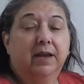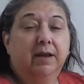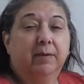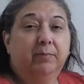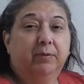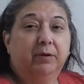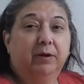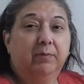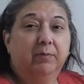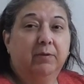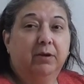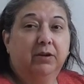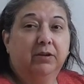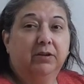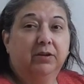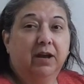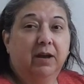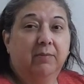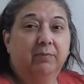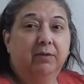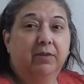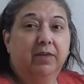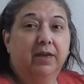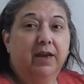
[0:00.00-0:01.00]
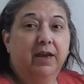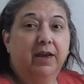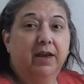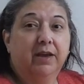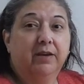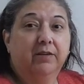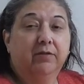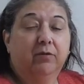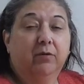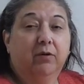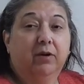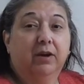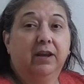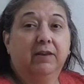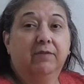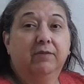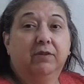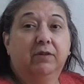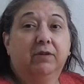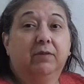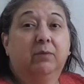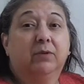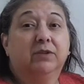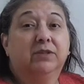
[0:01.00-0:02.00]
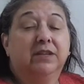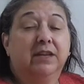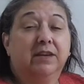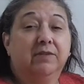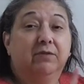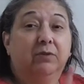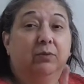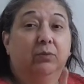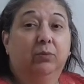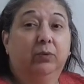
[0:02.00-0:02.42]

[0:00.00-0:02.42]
put them on top of that, or even what's even